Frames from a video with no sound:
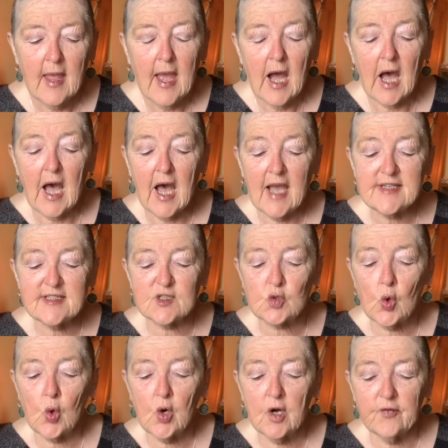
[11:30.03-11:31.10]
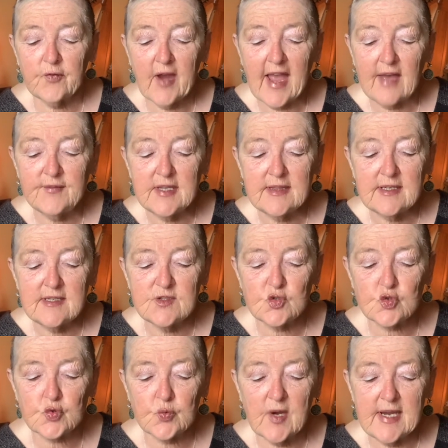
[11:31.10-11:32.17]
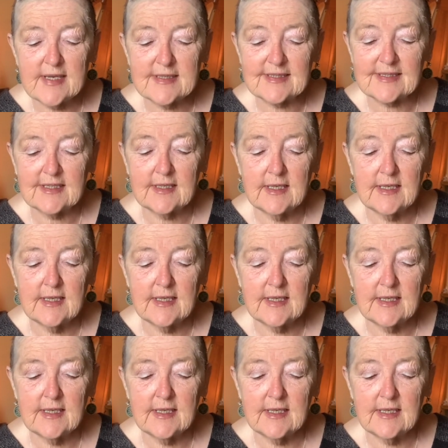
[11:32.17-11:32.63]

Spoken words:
A high score for having these traits